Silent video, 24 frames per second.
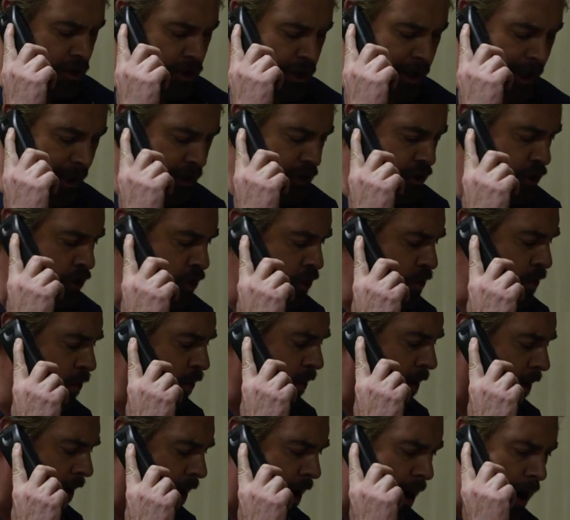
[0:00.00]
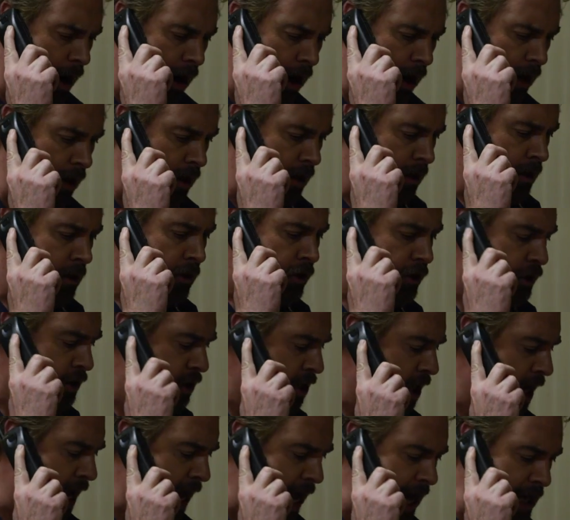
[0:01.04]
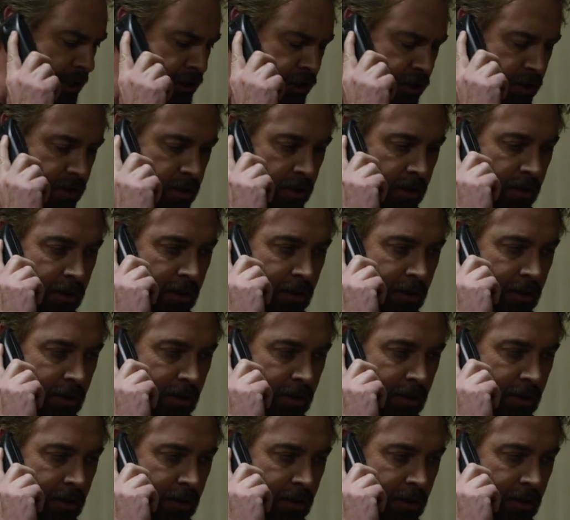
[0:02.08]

Yes, you are. Yes.